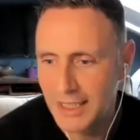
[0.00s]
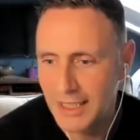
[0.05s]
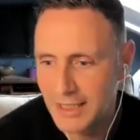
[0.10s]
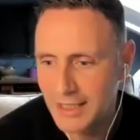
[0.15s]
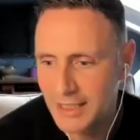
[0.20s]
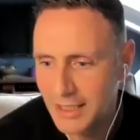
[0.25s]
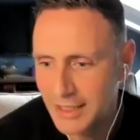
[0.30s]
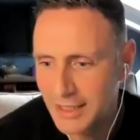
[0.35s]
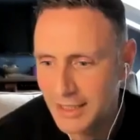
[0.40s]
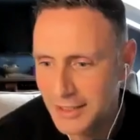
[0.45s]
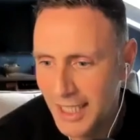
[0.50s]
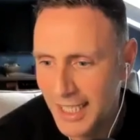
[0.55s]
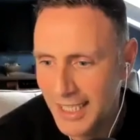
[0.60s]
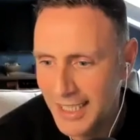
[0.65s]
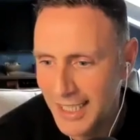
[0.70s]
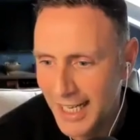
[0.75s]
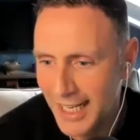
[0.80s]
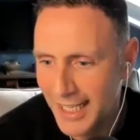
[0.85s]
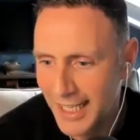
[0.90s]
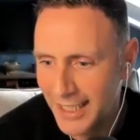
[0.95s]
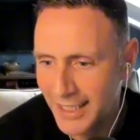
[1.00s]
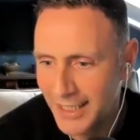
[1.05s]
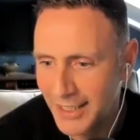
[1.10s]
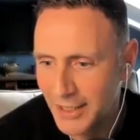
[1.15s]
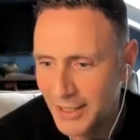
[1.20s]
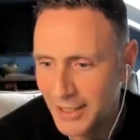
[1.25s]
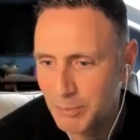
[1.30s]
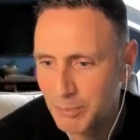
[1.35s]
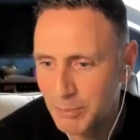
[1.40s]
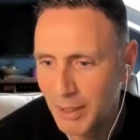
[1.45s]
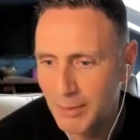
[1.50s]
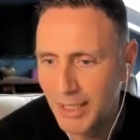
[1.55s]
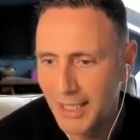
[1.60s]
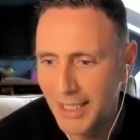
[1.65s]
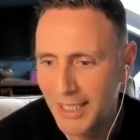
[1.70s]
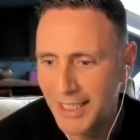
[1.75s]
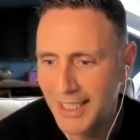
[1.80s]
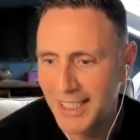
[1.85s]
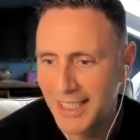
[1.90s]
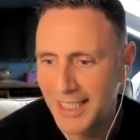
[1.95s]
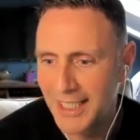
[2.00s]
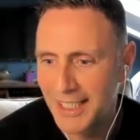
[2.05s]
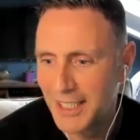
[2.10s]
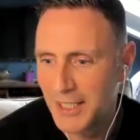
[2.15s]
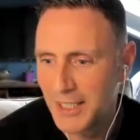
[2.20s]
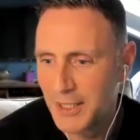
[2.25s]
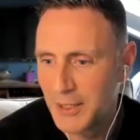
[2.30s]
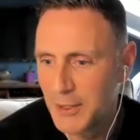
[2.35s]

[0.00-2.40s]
and listeners. Take care. Bye bye.